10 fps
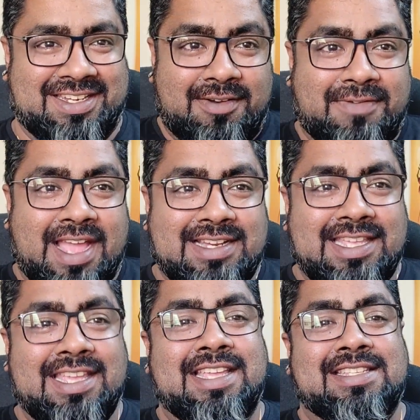In fact,
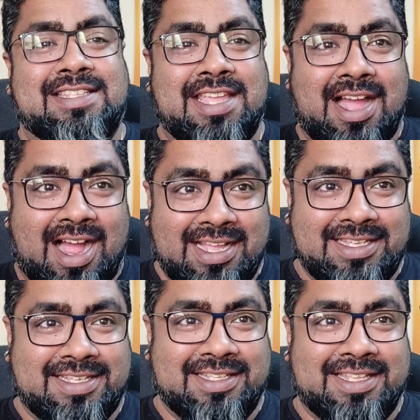he is the
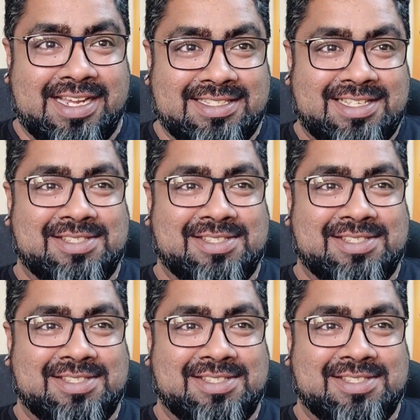icon that is